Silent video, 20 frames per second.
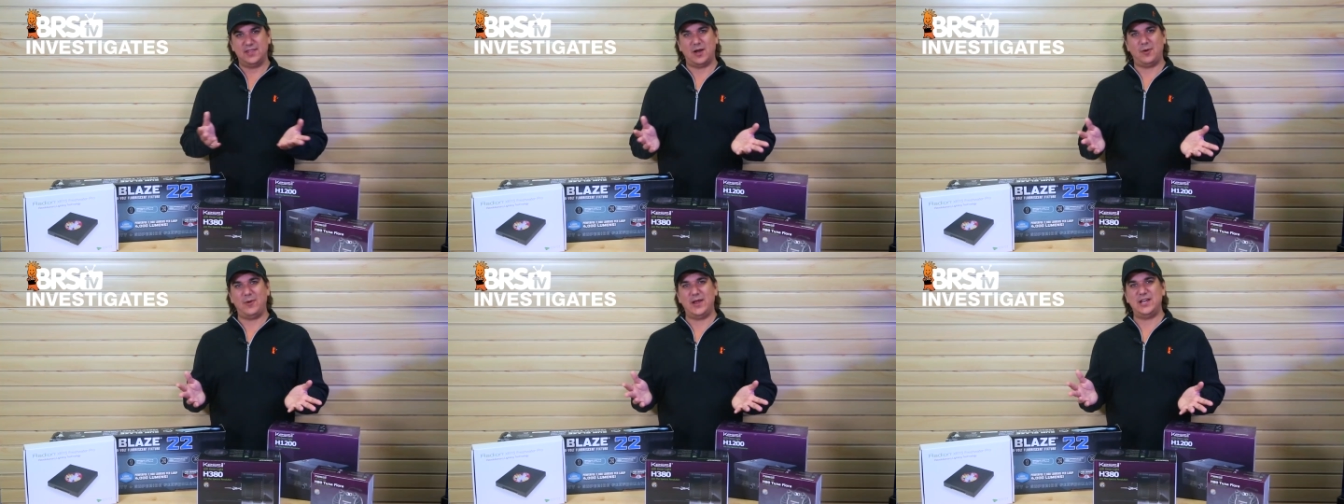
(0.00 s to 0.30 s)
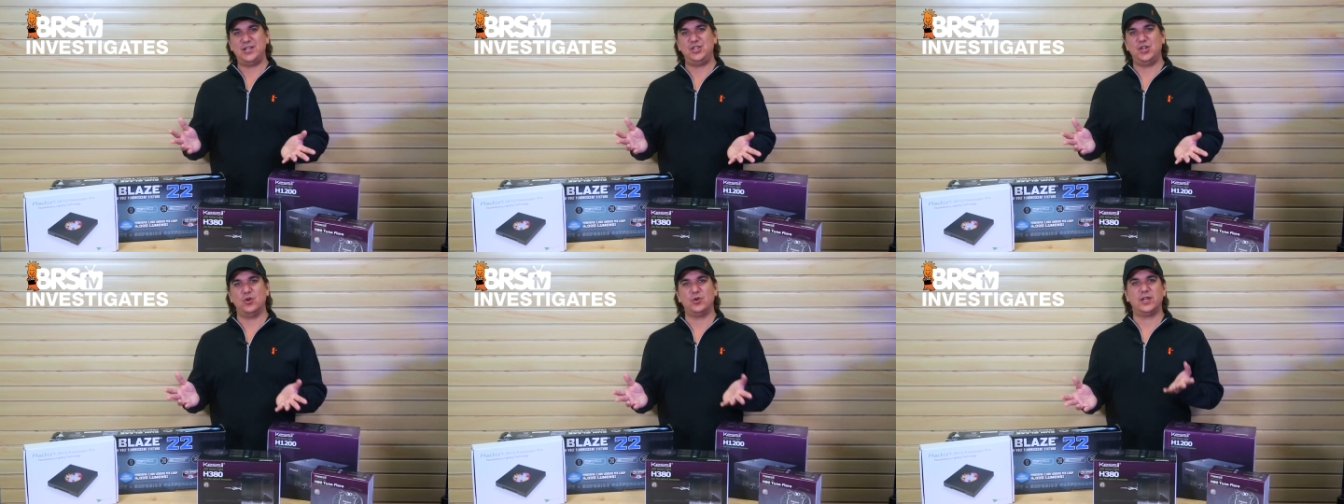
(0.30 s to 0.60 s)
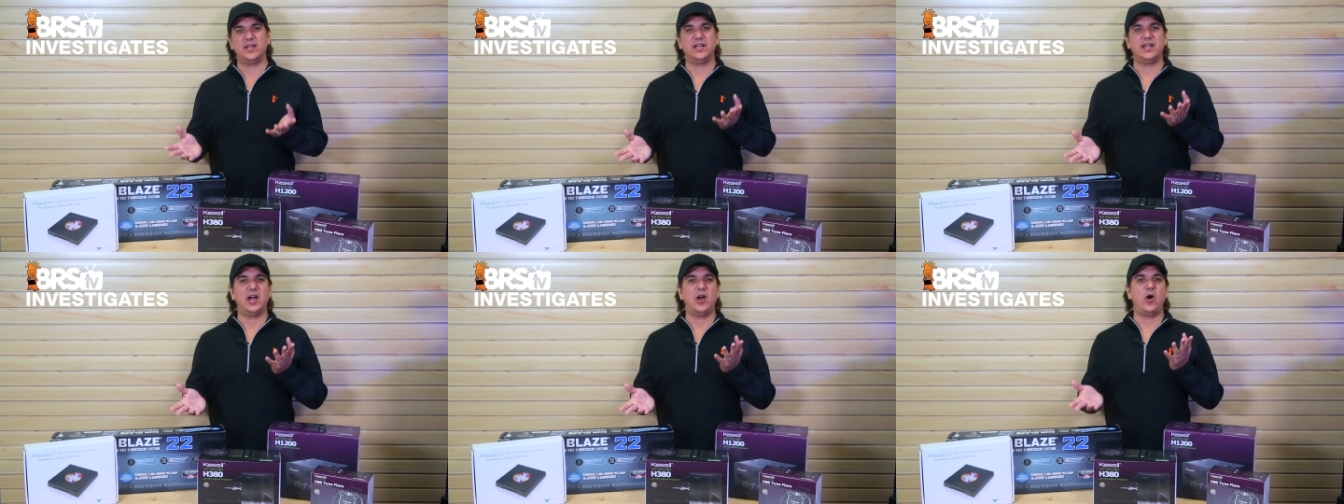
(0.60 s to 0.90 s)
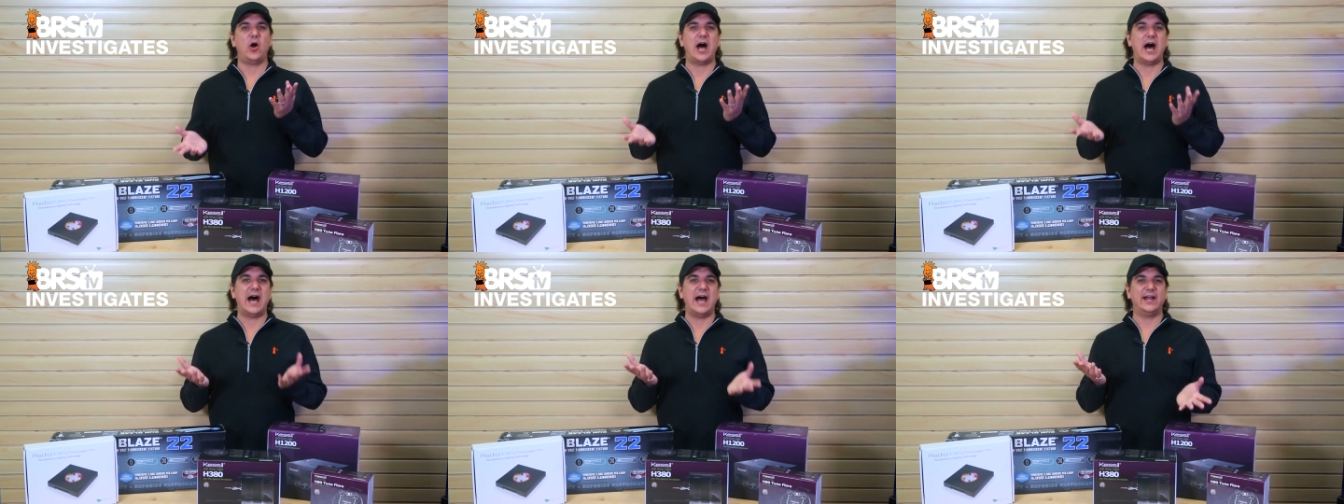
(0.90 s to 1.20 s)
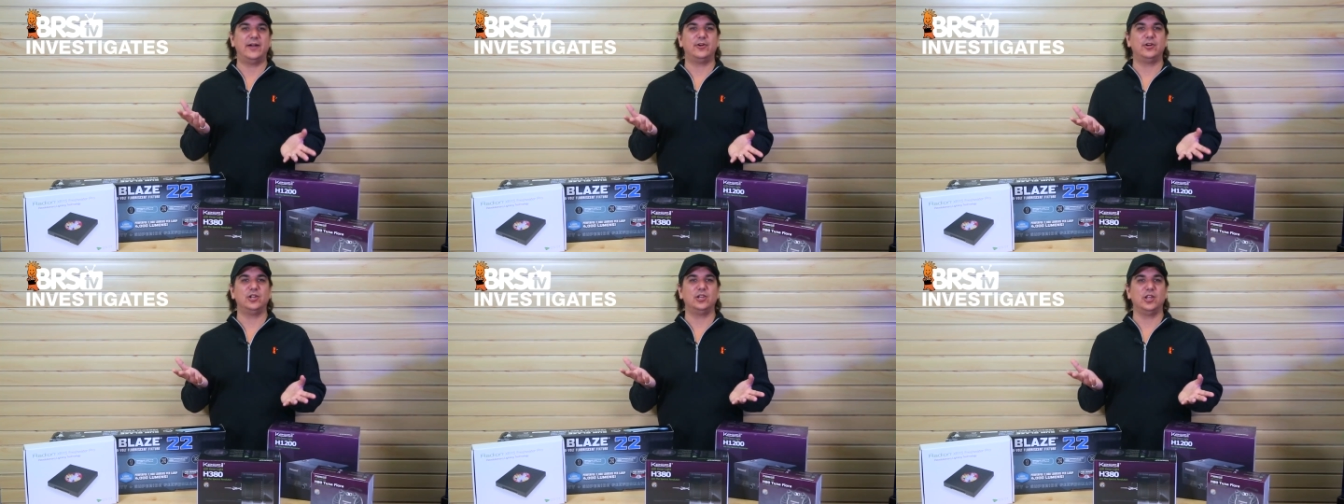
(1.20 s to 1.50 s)
That ratio can go
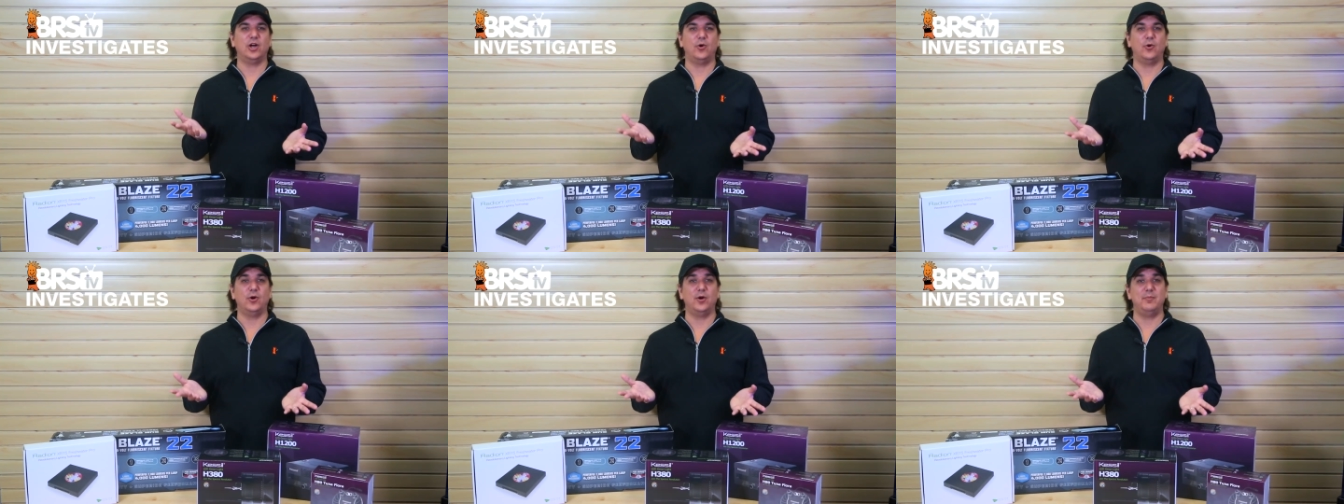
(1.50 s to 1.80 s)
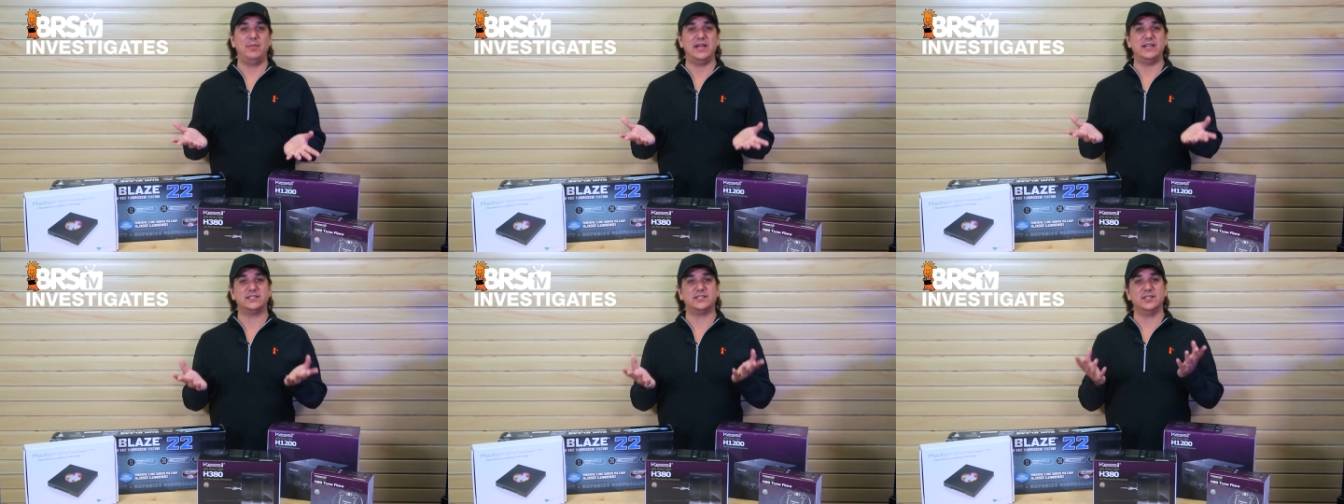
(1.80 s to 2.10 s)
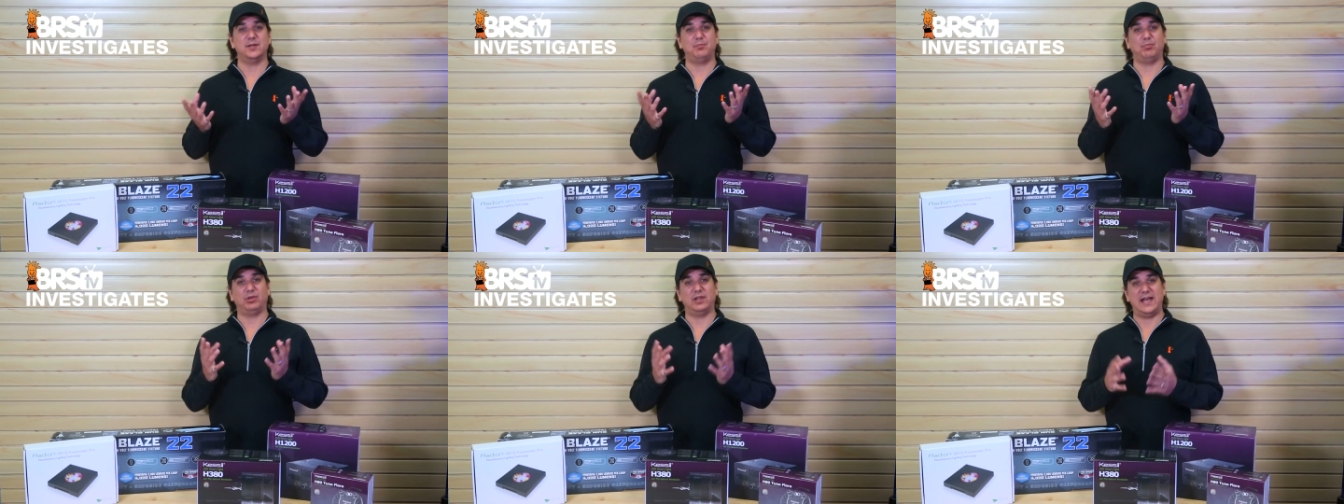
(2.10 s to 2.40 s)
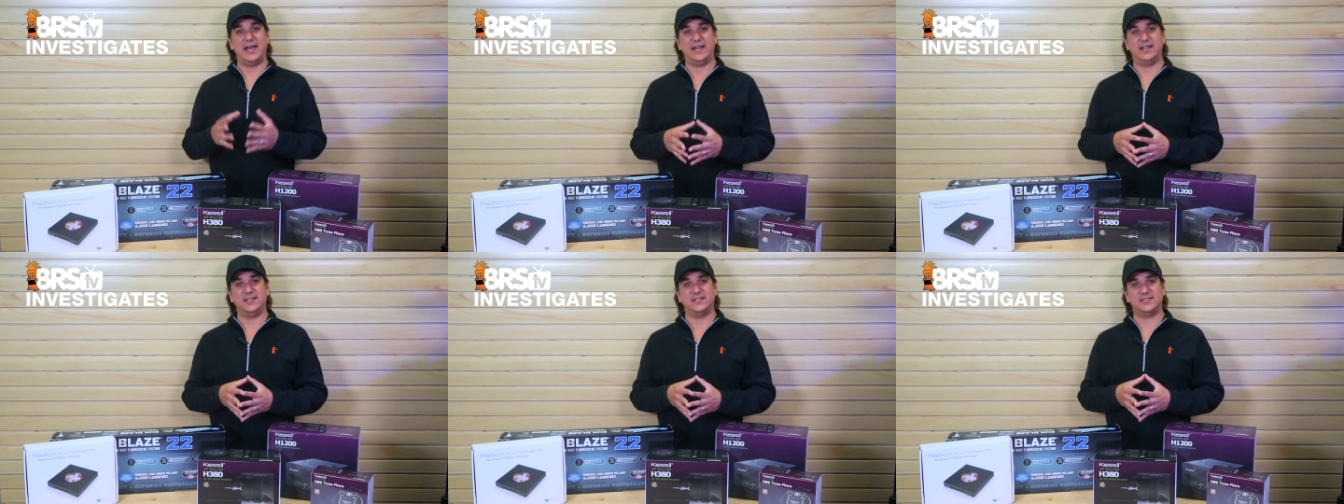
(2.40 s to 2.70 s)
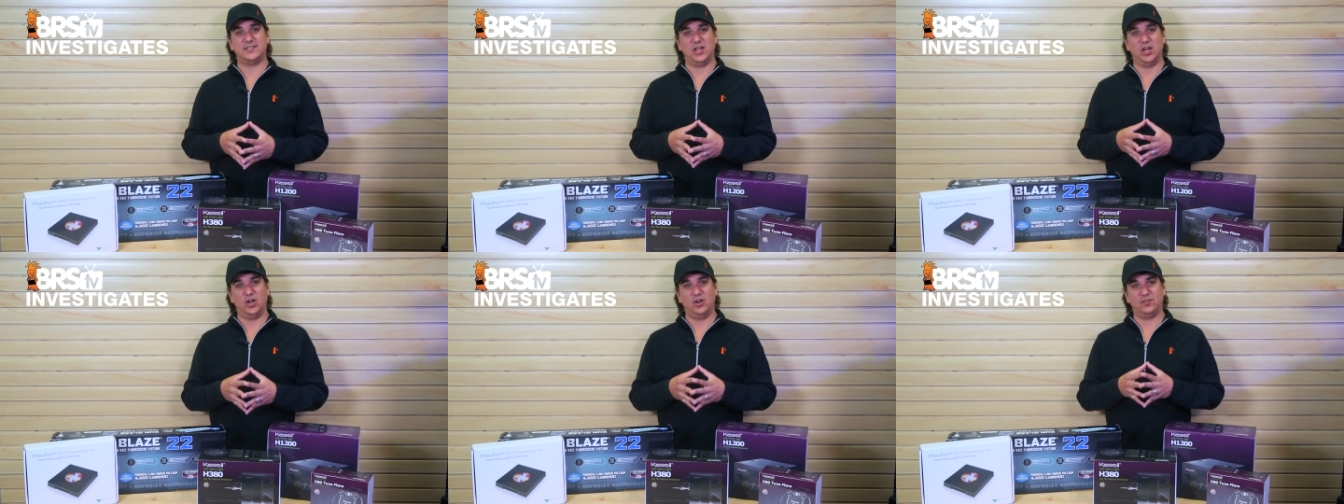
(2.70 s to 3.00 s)
higher or lower based on the plant
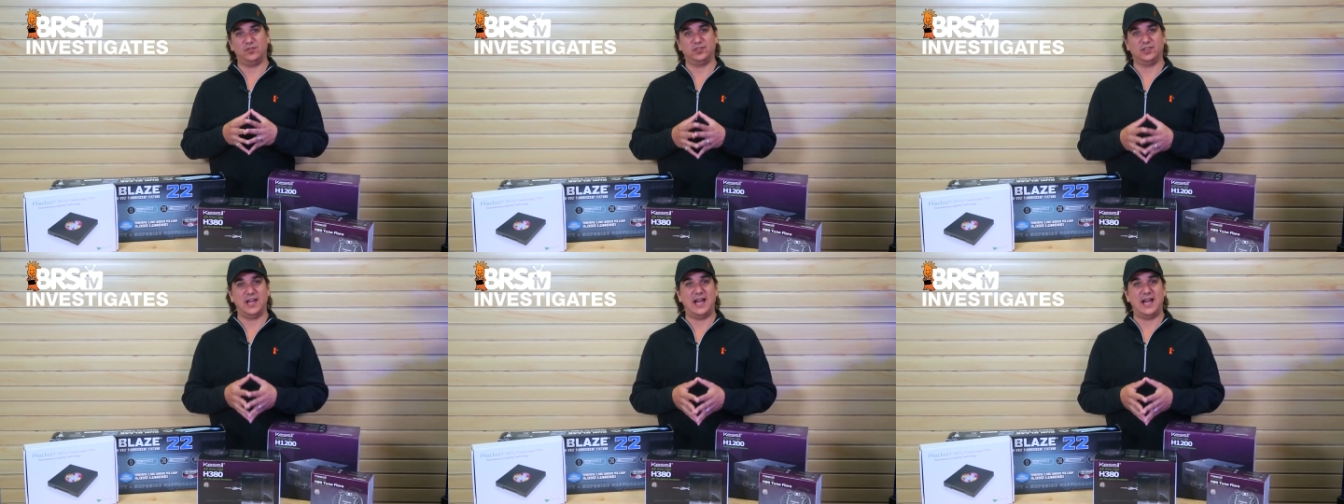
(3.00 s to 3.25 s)
itself,